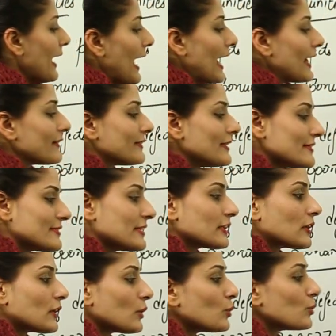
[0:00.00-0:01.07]
And this
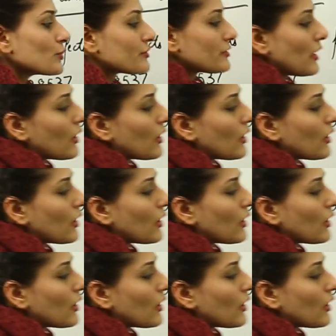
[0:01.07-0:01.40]
includes